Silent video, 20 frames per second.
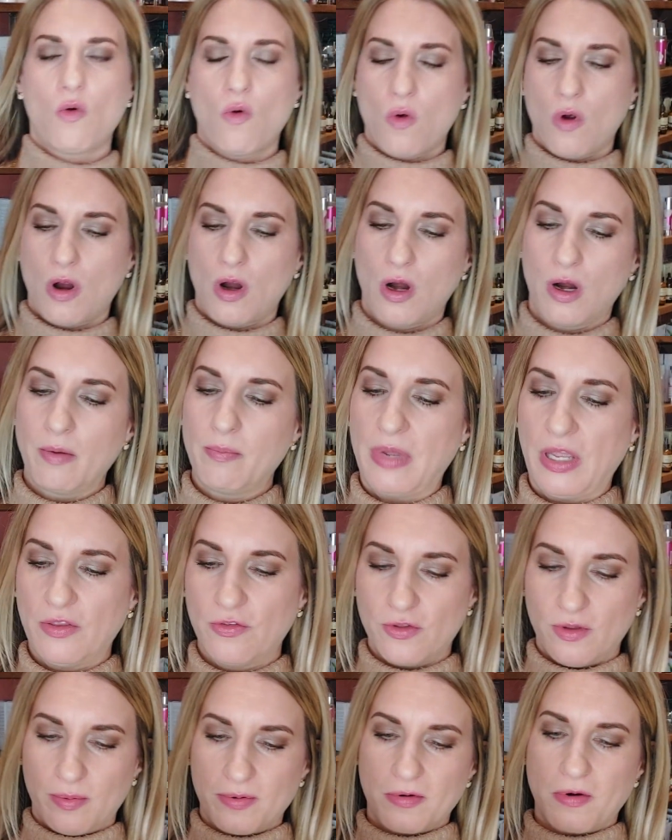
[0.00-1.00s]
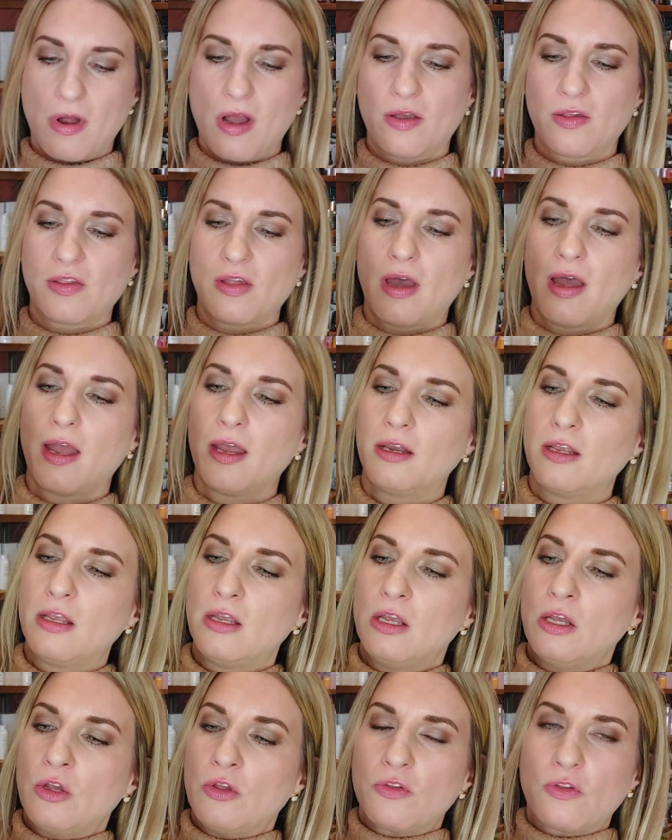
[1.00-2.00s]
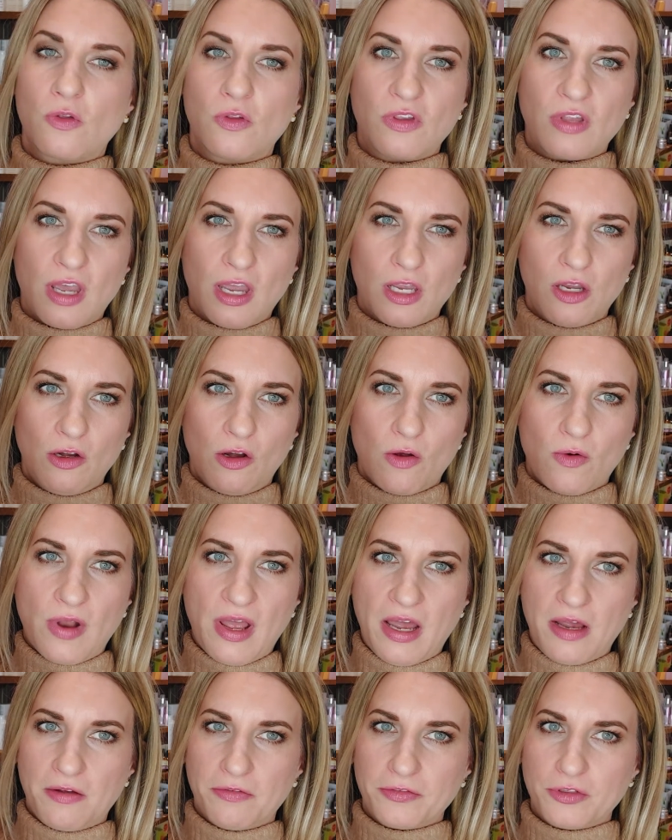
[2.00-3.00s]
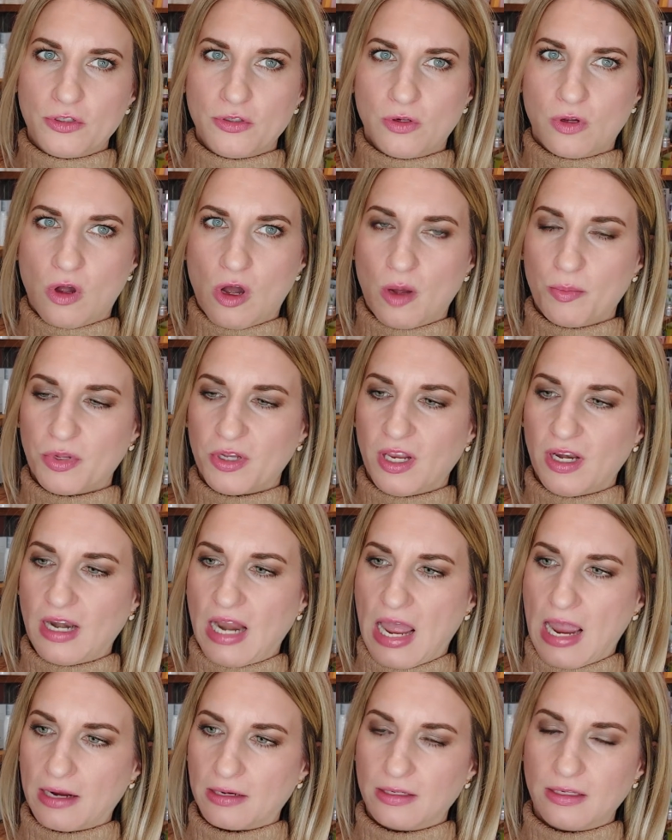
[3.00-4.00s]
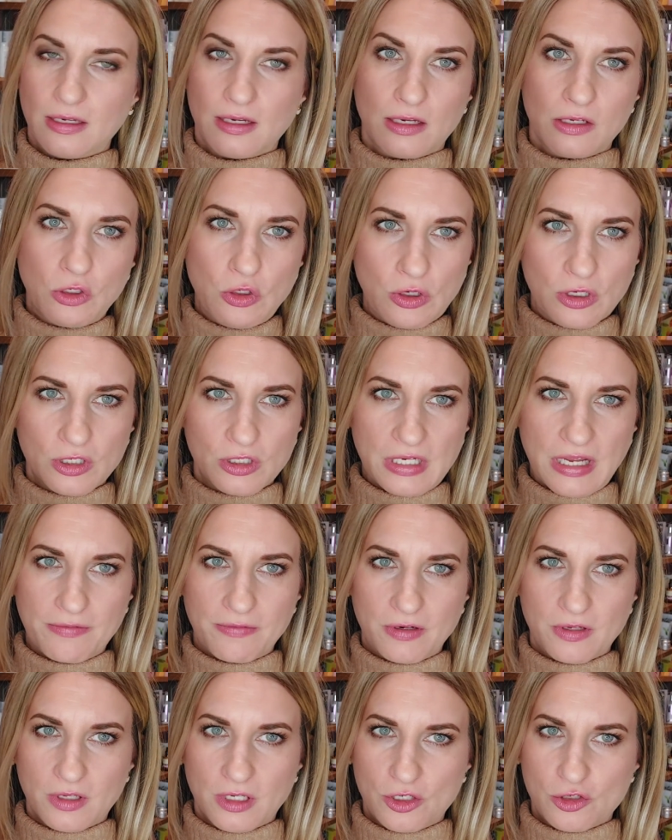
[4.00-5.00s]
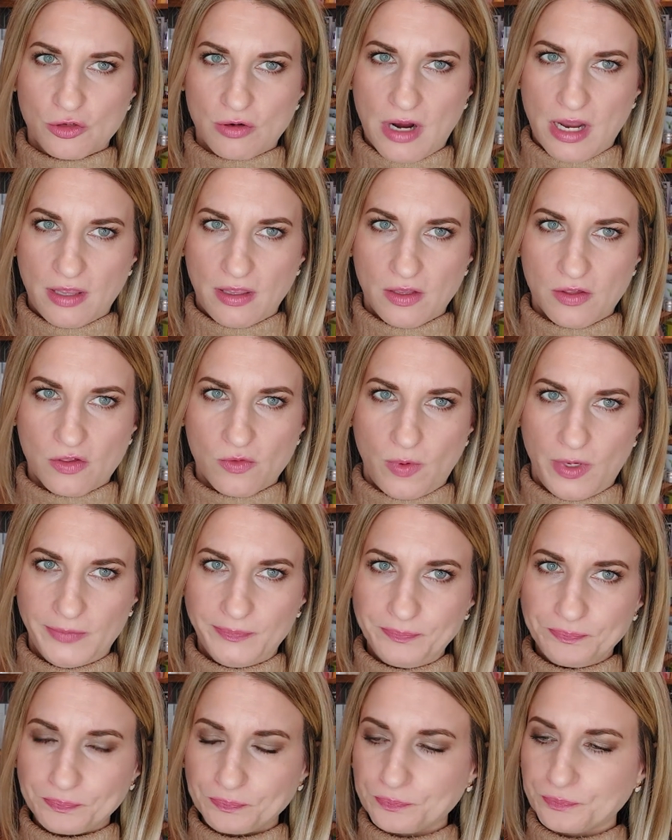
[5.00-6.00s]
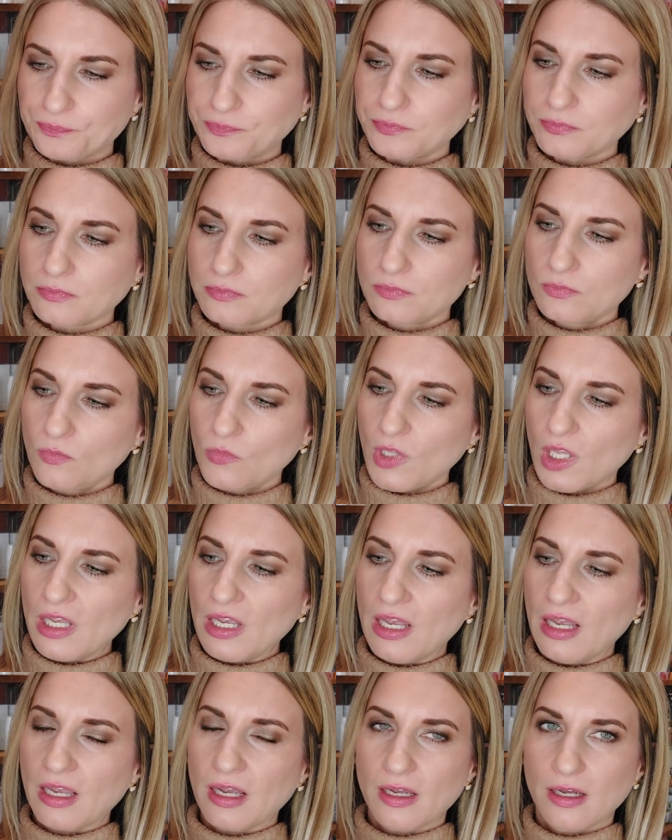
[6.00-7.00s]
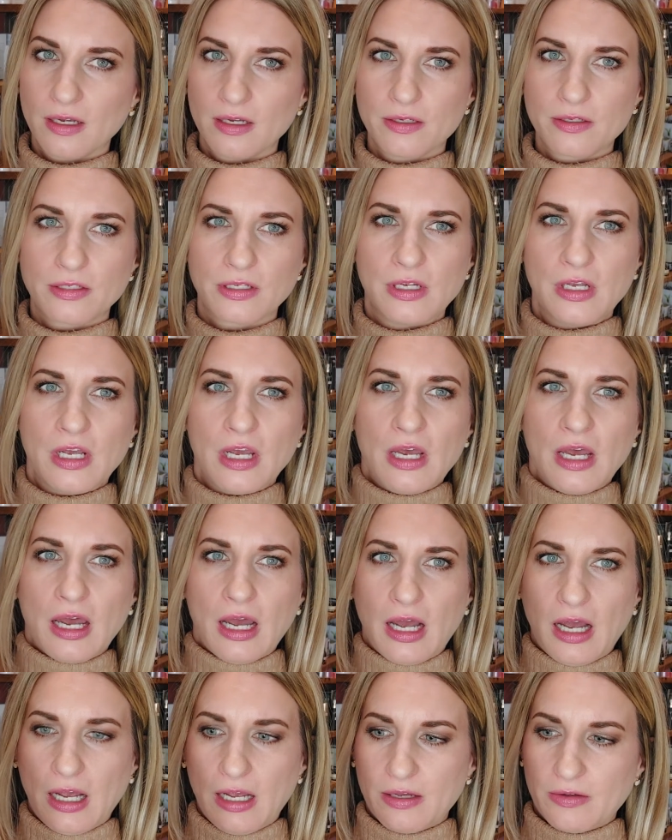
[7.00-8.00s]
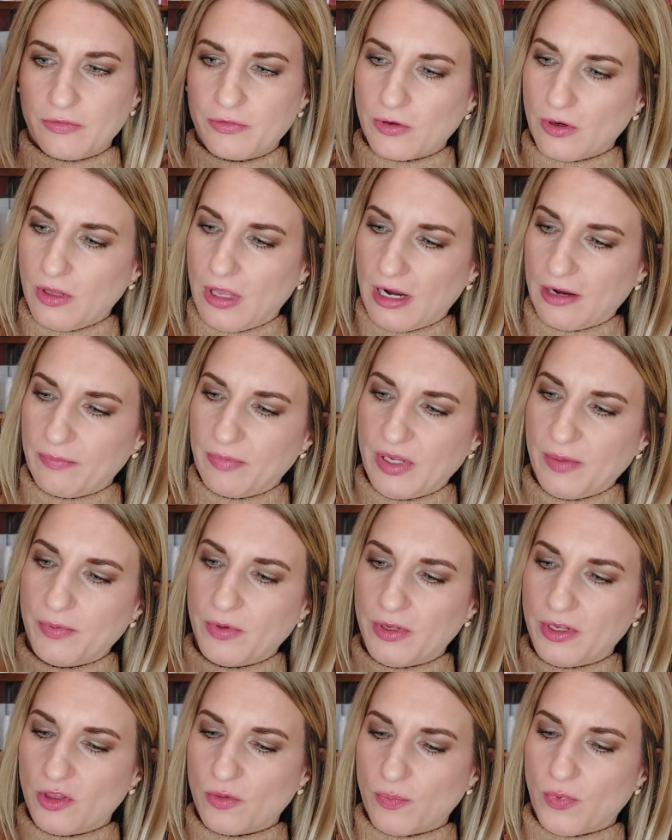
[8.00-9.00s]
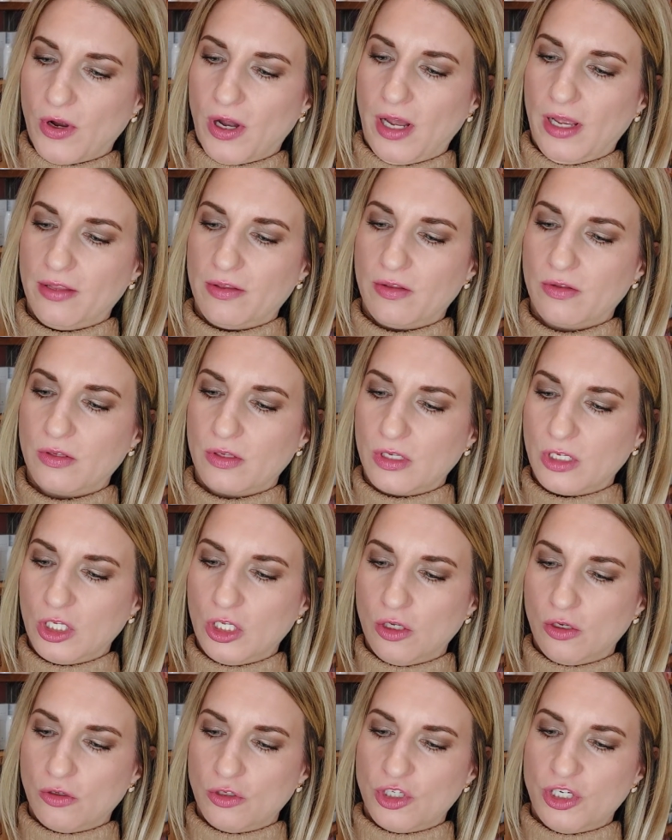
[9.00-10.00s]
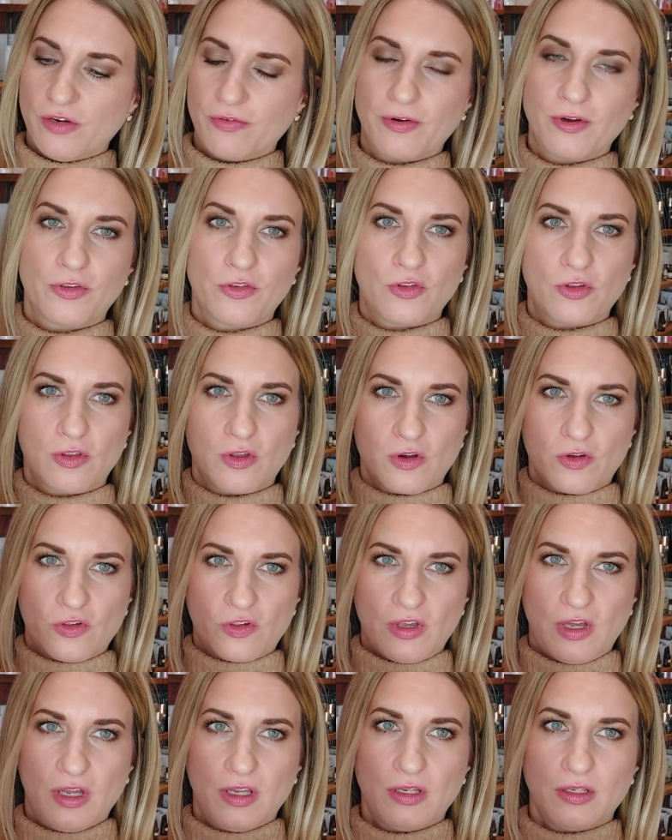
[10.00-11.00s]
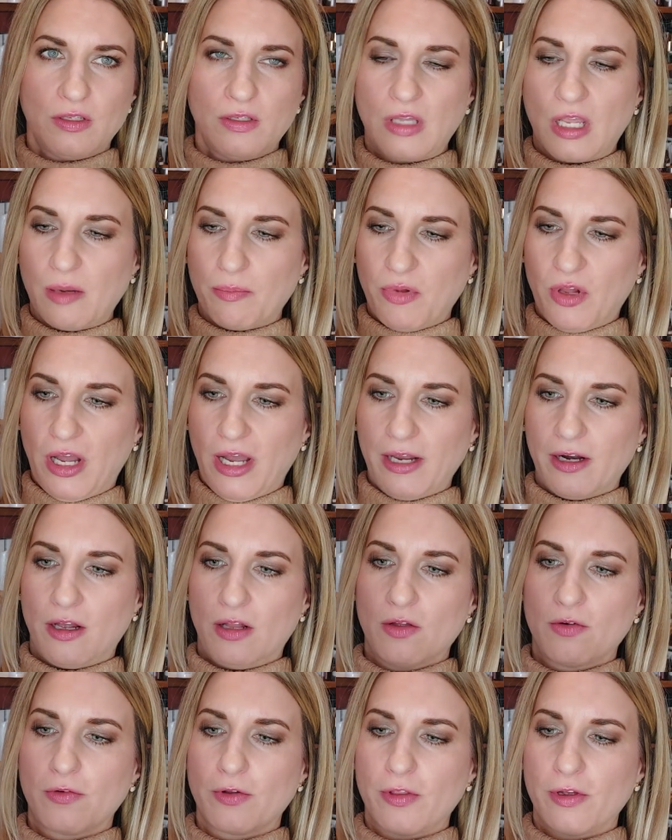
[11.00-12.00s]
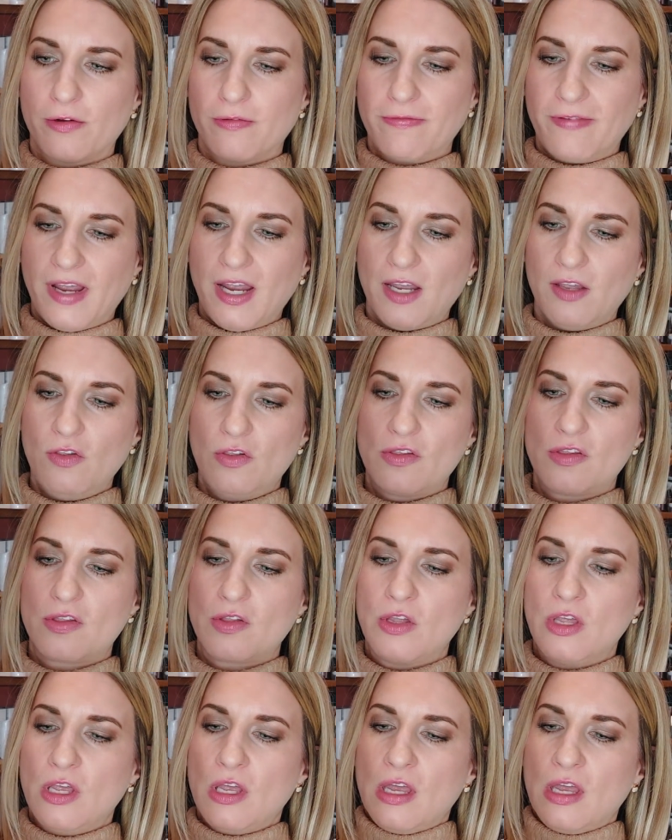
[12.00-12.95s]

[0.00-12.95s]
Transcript: or benzoyl peroxide. So say you don't have too complicated acne, you can definitely try this one. And for a lot of people, it's brought a huge difference to their skin. They apply it all over their face,